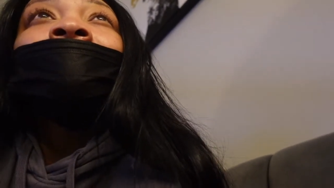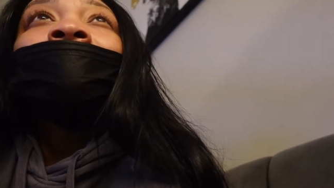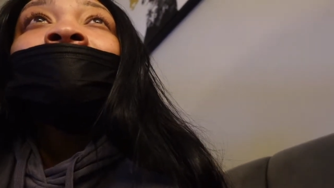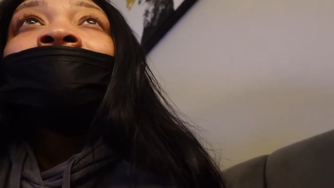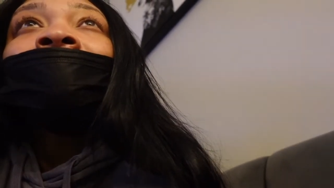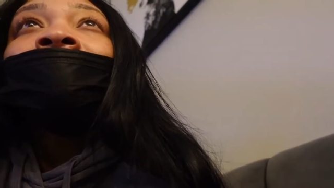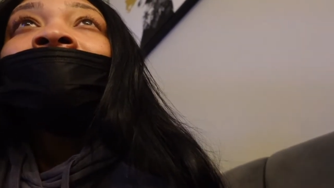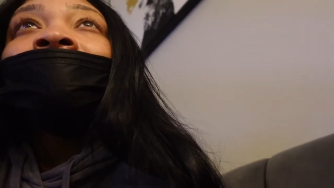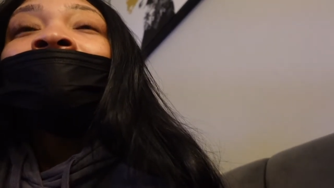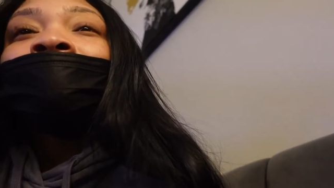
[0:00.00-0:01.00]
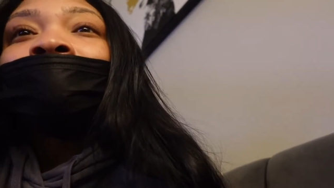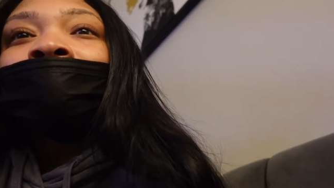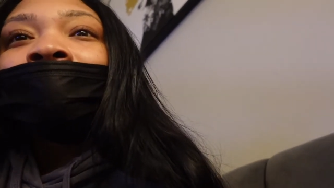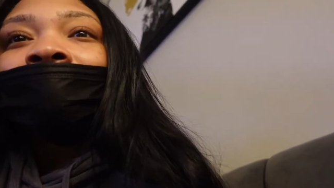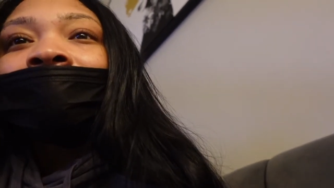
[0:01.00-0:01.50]

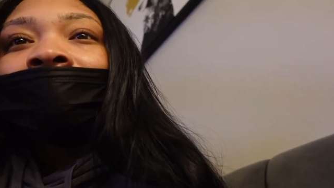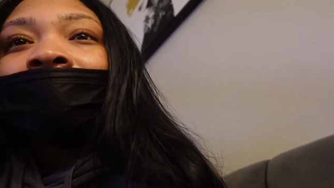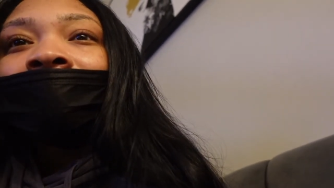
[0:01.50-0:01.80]
(silence)